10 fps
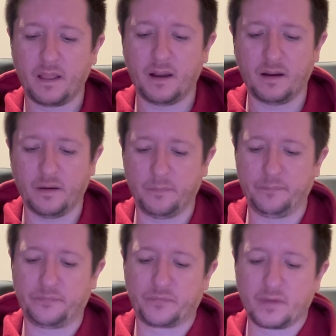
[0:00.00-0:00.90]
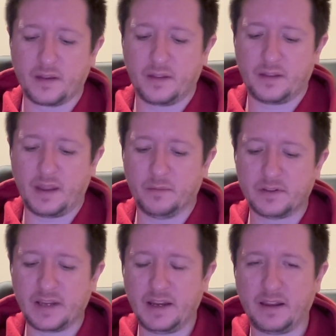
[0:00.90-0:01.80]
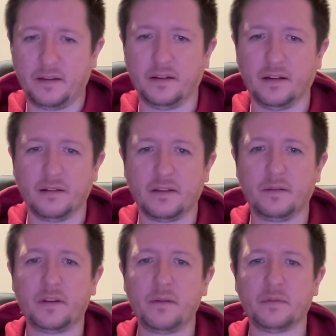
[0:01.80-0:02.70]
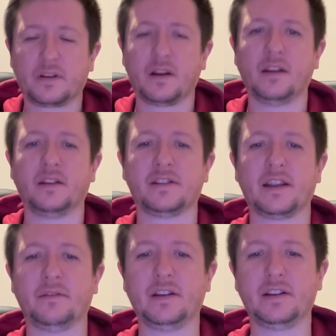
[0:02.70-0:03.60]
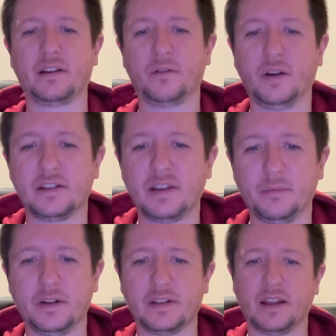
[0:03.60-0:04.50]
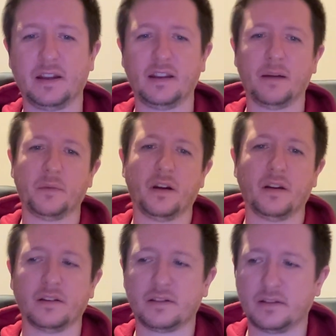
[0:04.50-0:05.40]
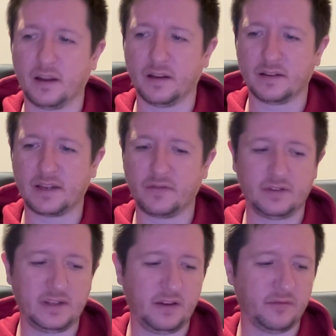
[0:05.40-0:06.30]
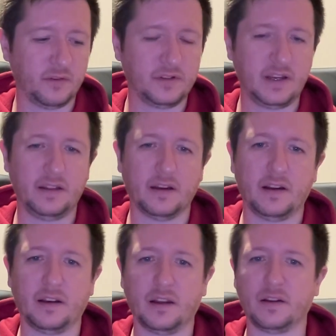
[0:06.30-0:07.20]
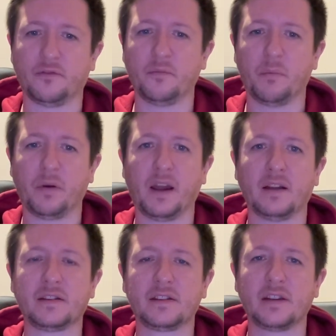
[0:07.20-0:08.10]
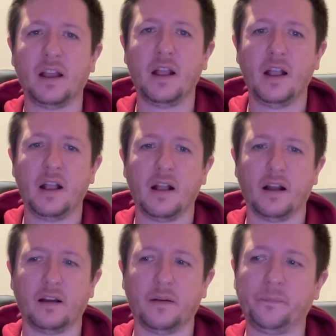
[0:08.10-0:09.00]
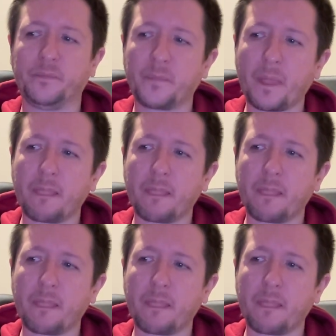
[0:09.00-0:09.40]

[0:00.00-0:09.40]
They were kind of sounding quite similar to that Yamaha 7D4D that I'd liked from the past. And